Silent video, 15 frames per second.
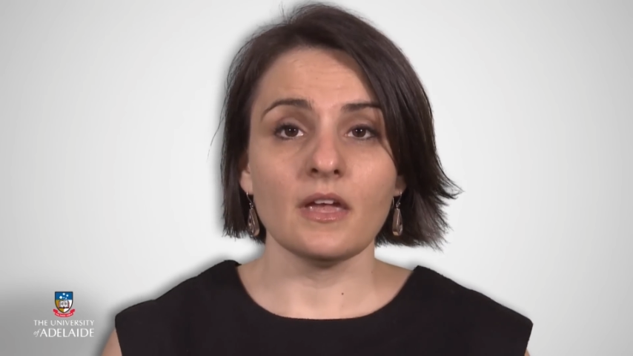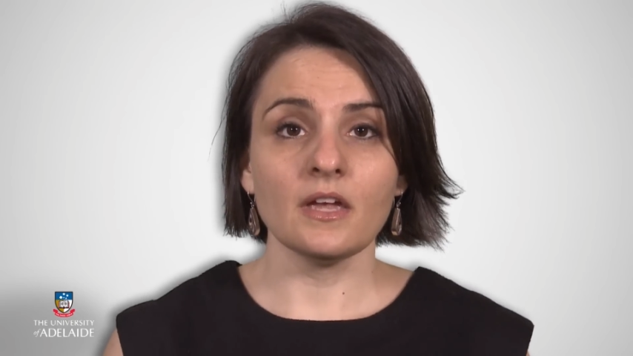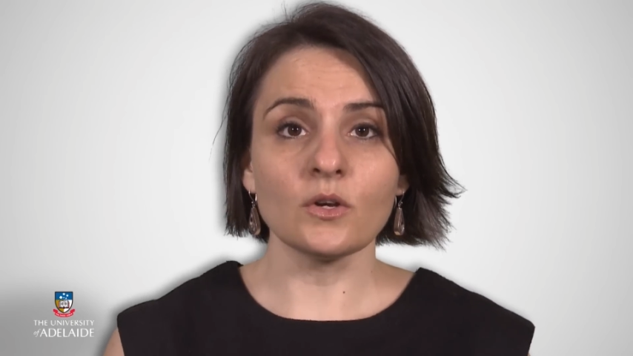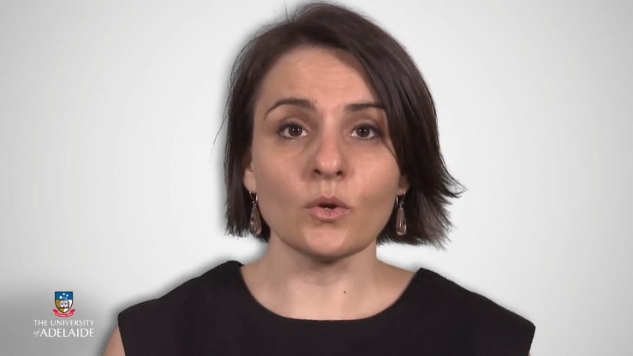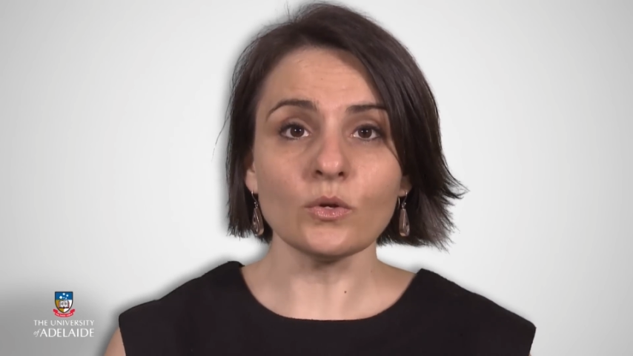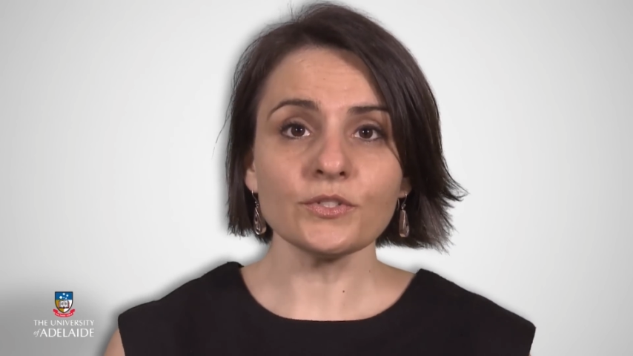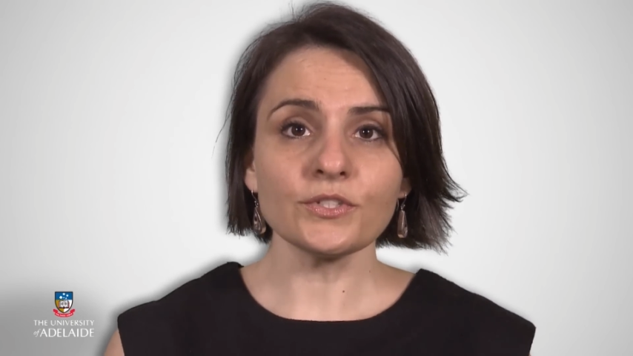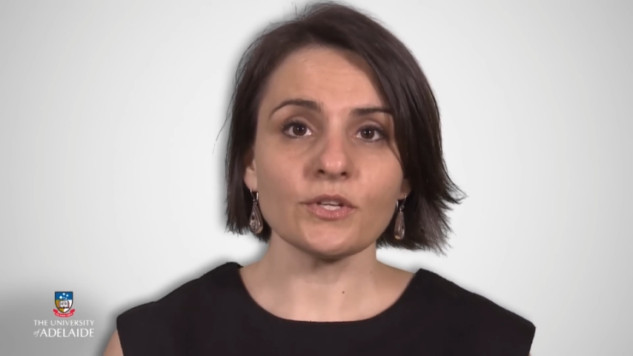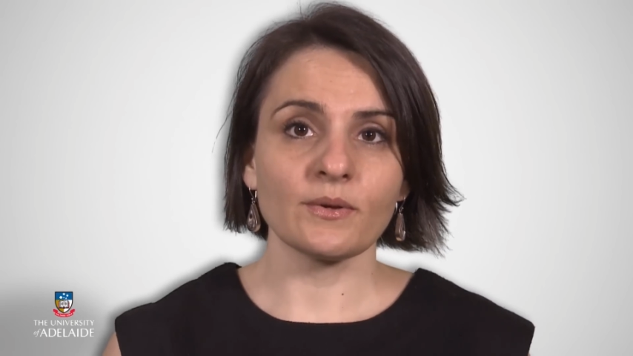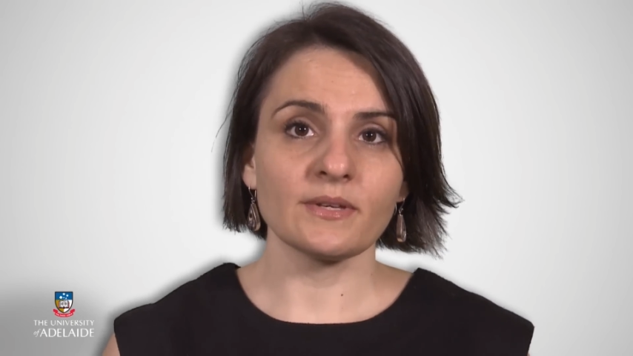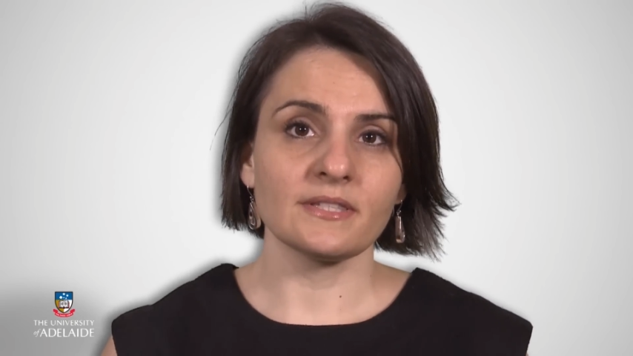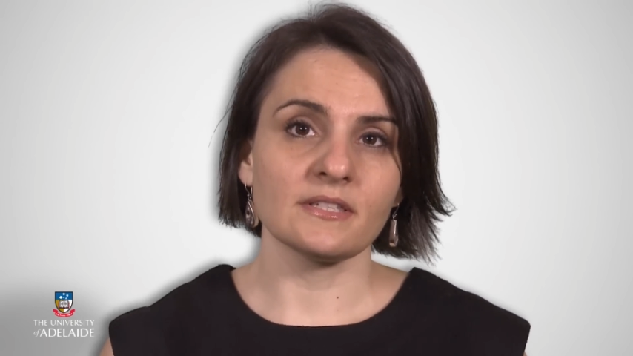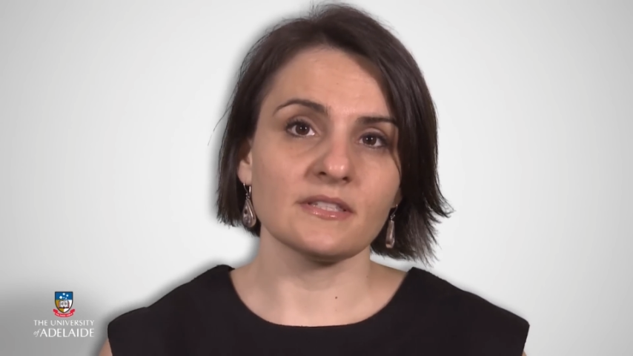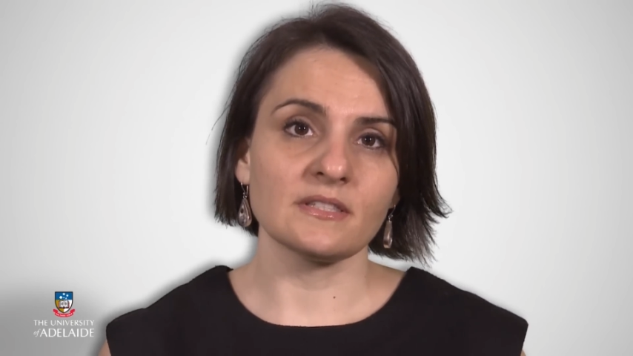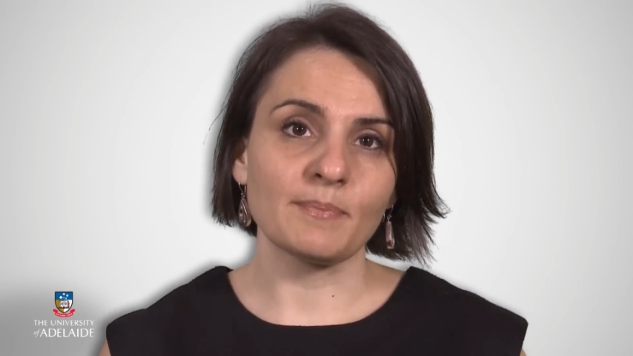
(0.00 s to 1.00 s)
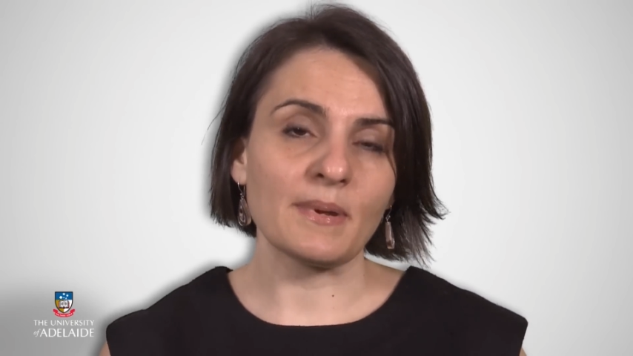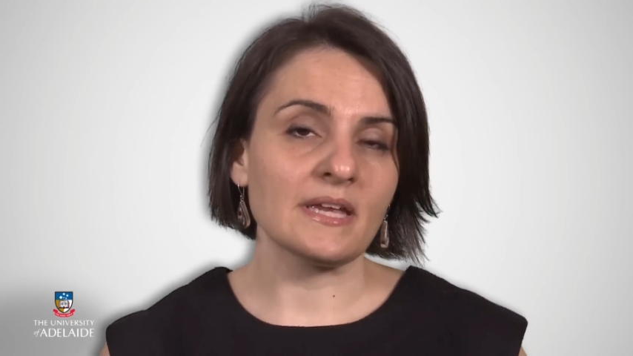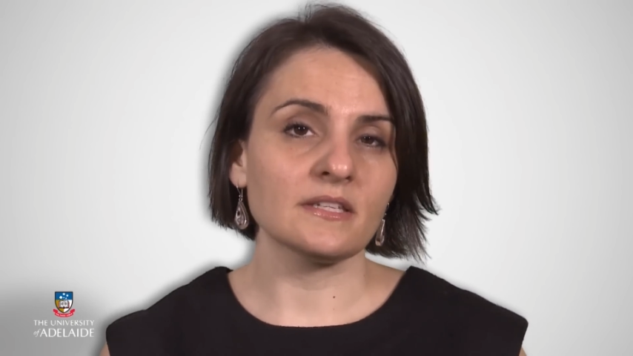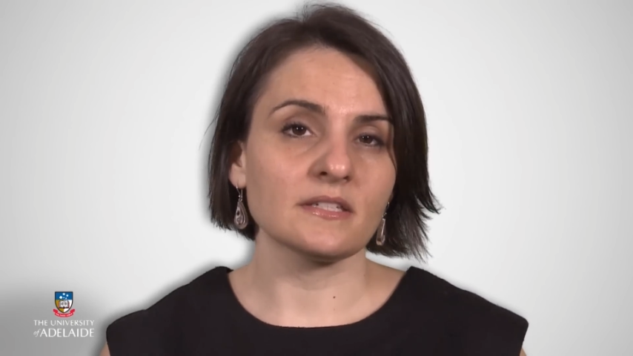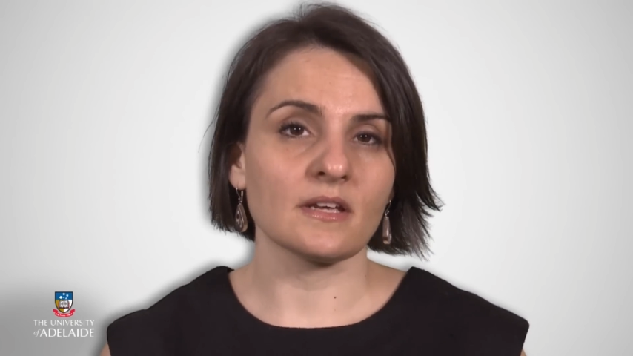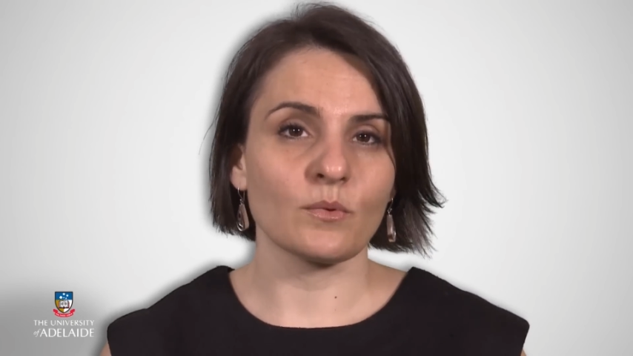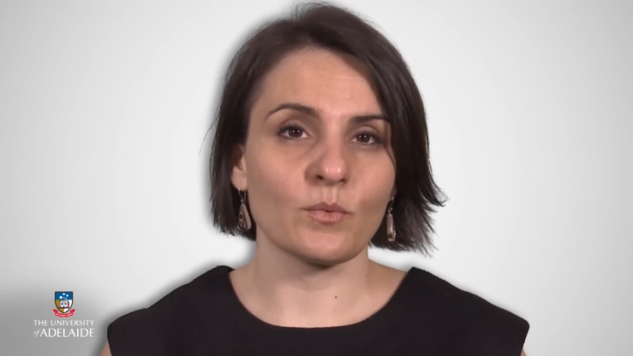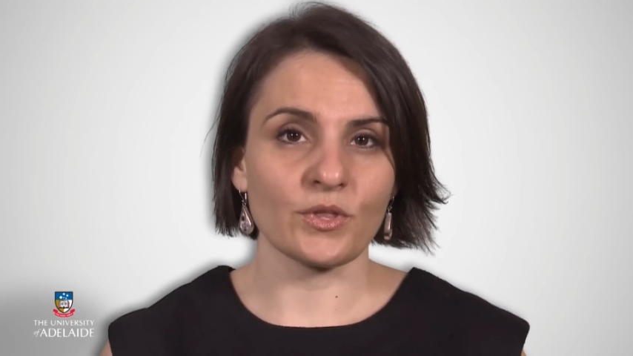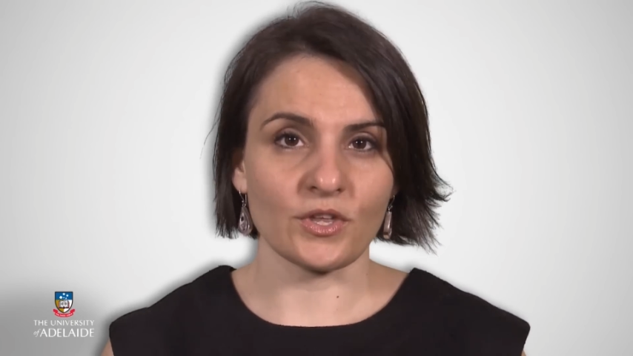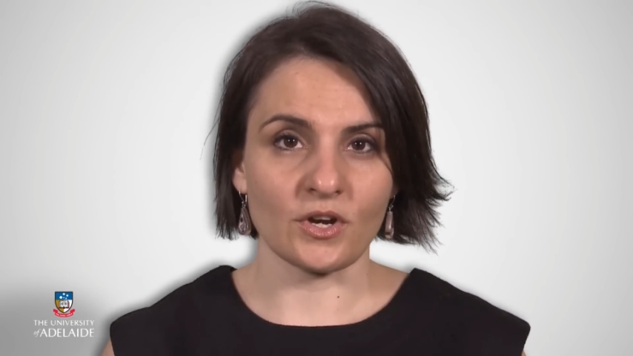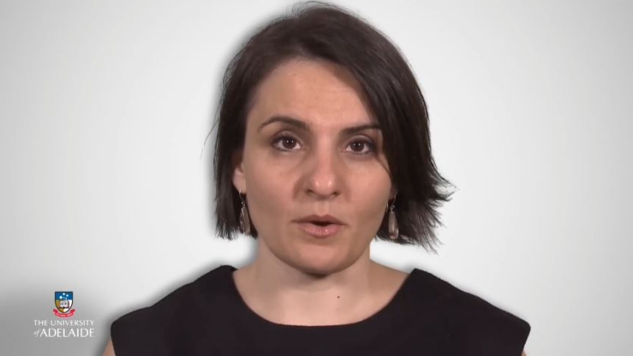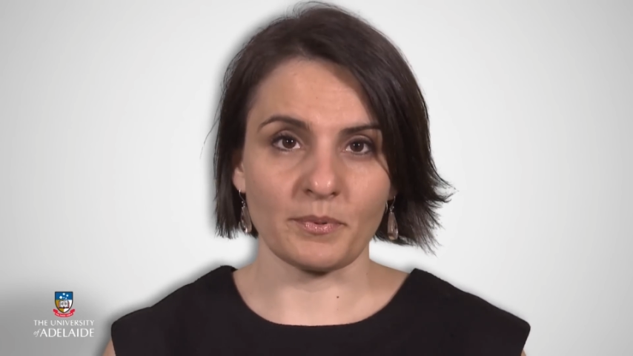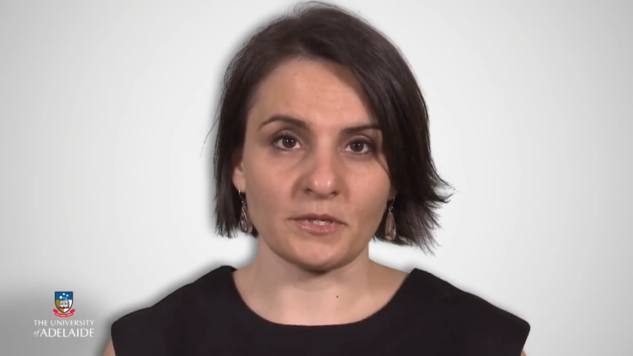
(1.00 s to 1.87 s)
It also assists Peter with an